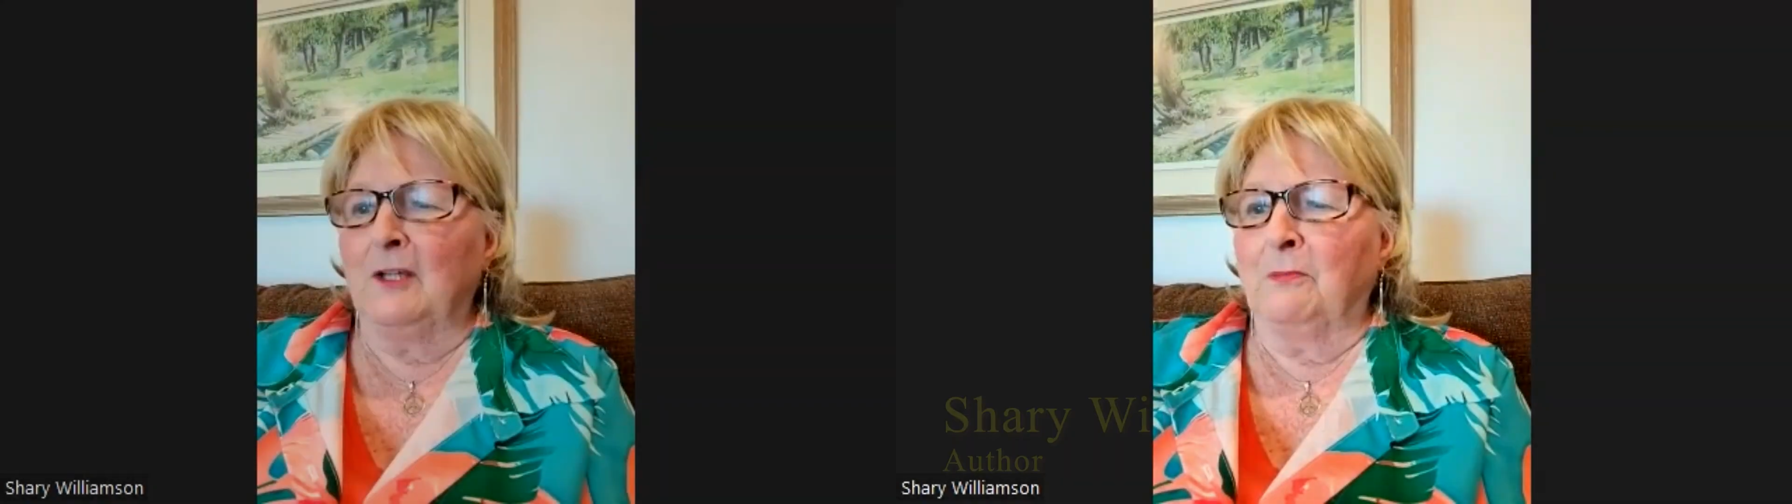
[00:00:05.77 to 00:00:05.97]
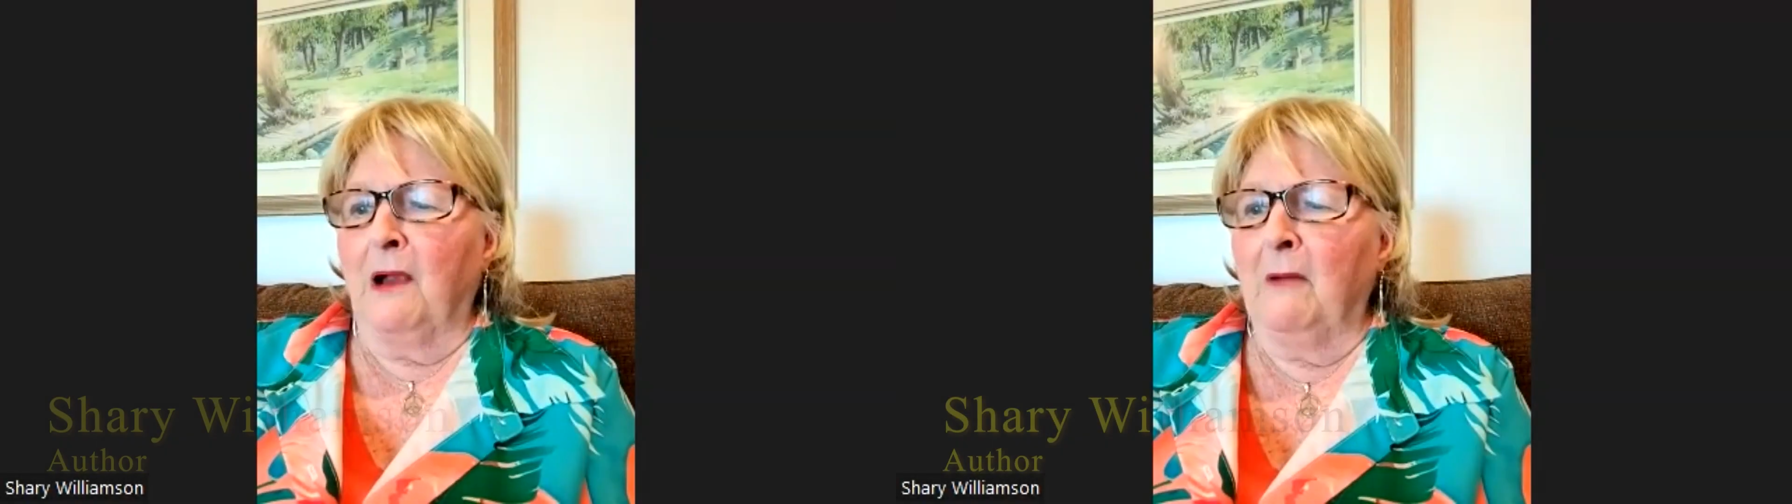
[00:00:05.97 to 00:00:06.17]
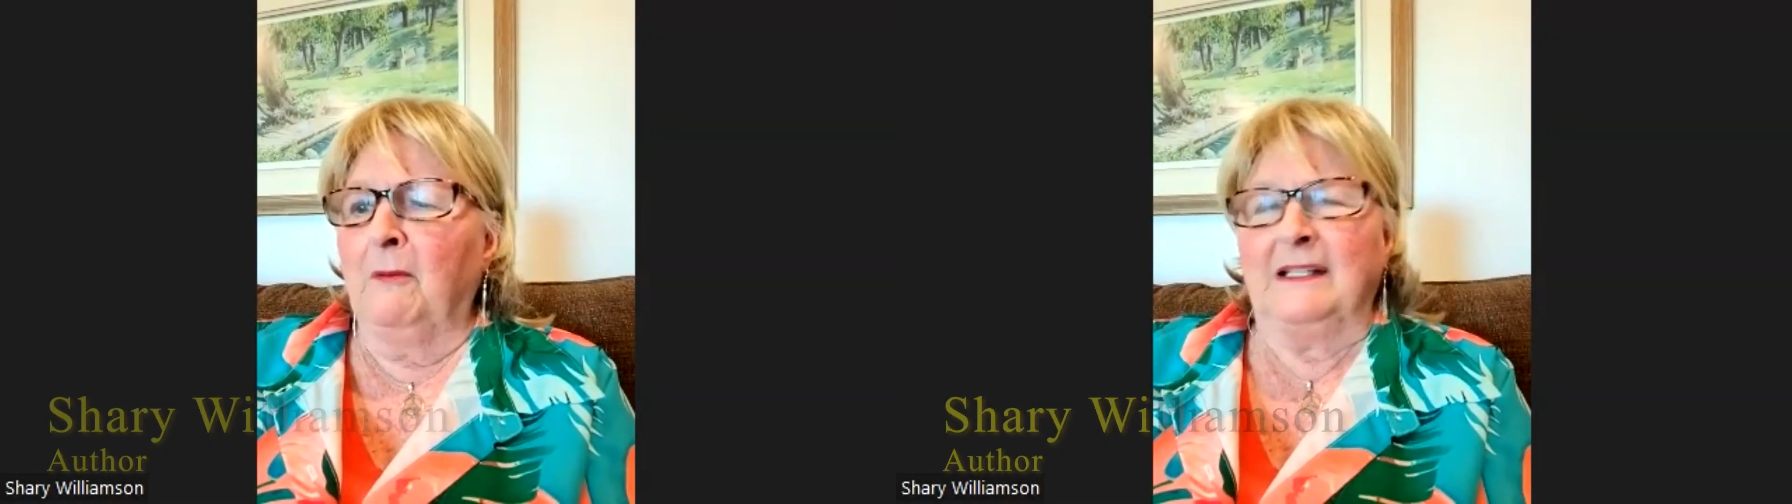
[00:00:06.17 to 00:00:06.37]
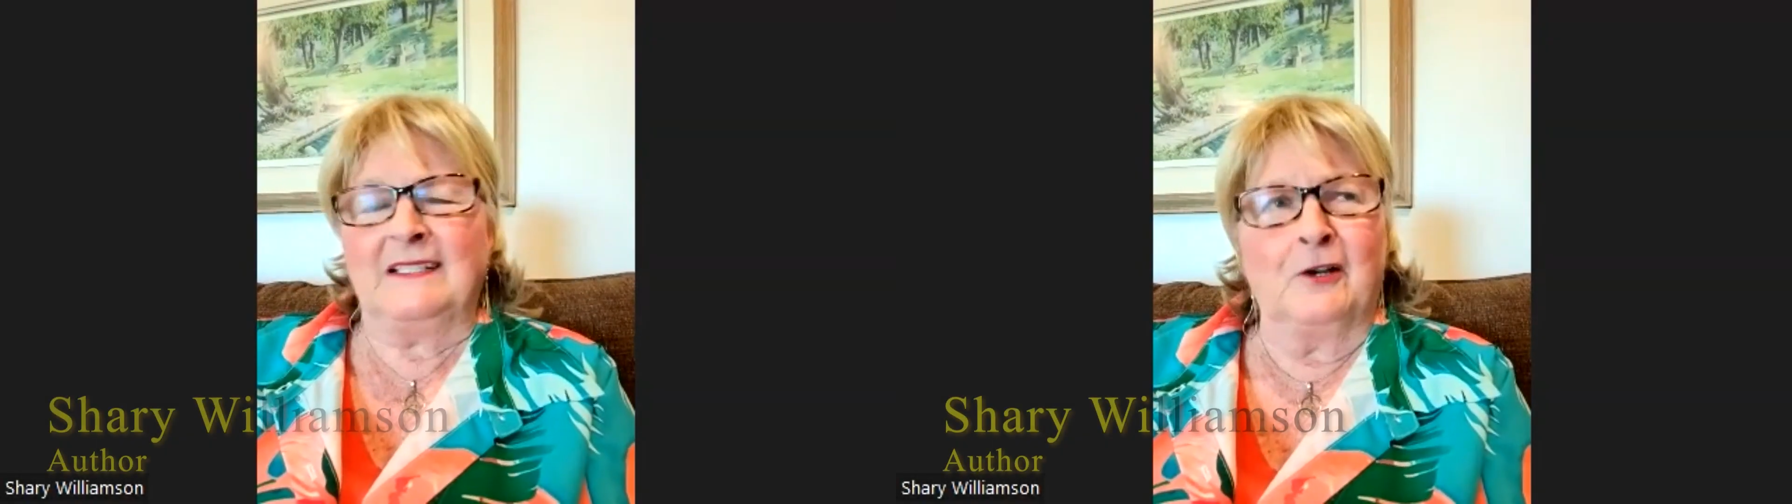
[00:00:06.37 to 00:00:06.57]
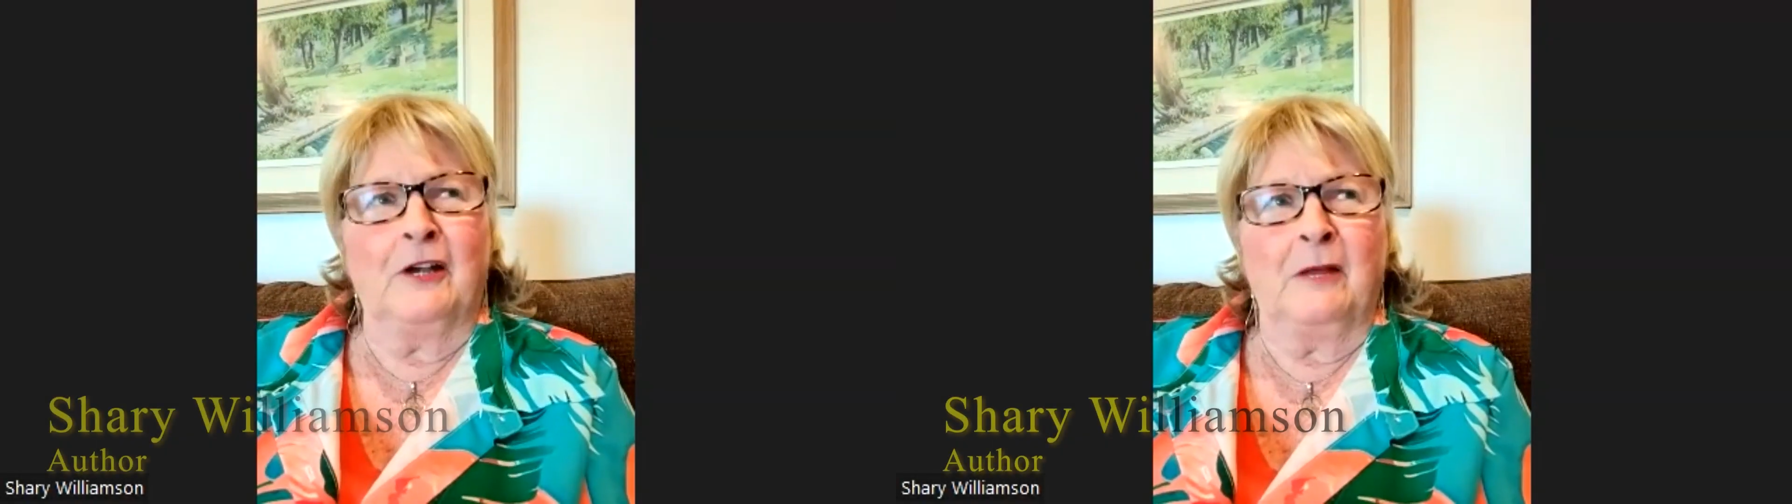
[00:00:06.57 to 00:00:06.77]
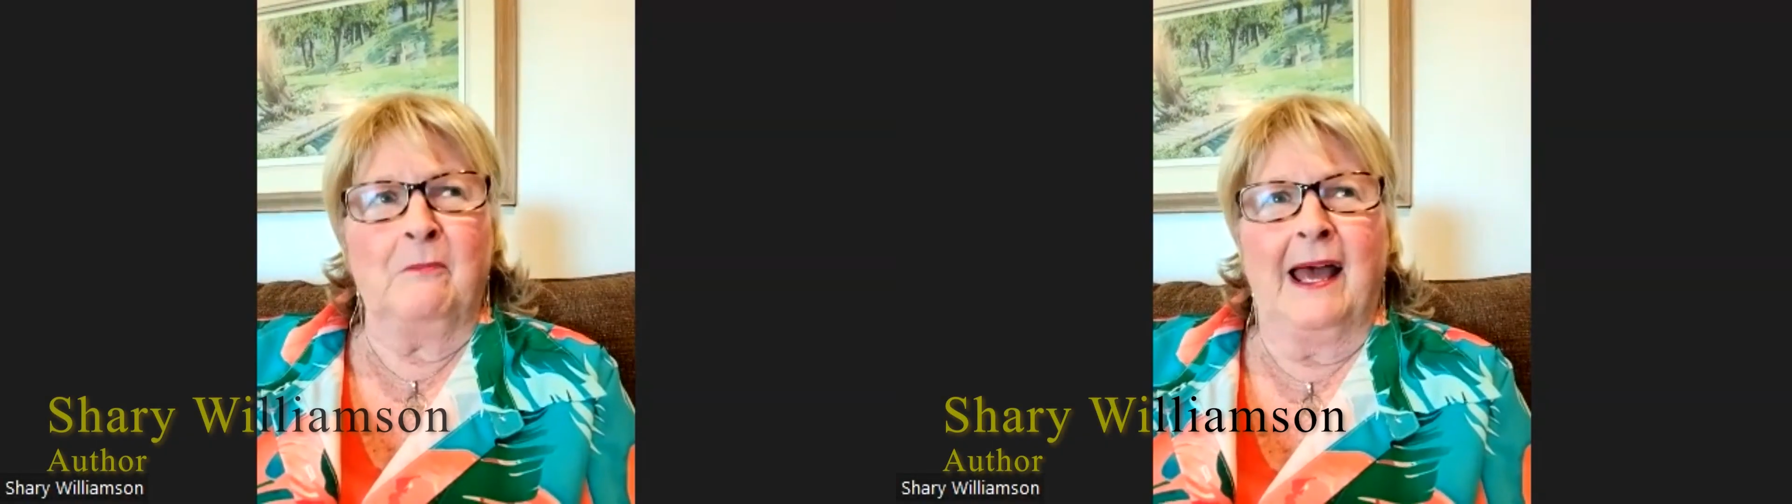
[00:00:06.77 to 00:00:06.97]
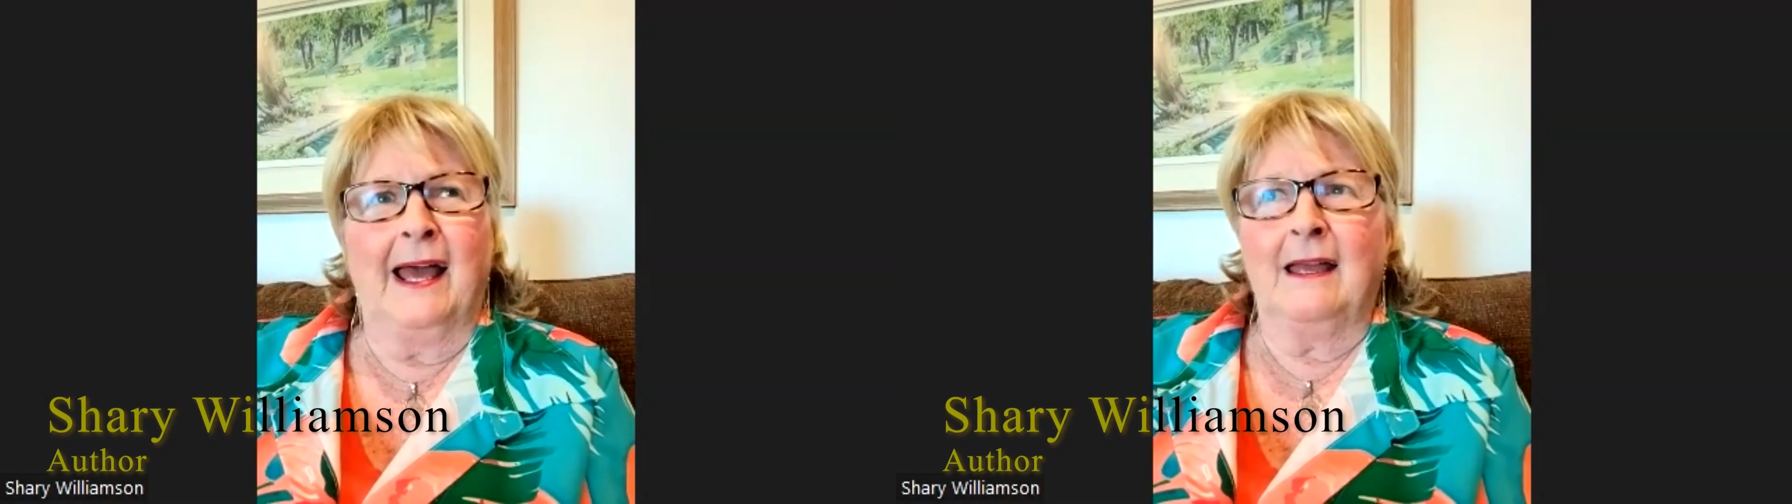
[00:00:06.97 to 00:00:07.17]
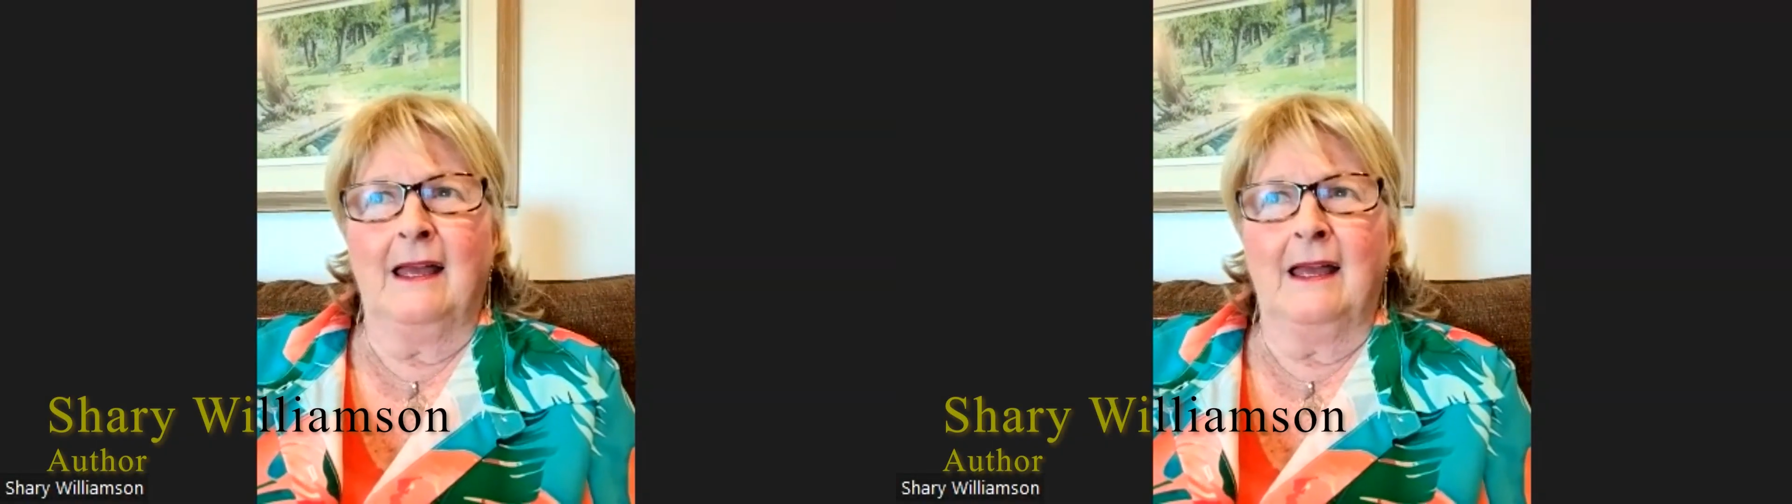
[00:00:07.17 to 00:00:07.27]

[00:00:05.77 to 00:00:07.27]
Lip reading: Probably starting back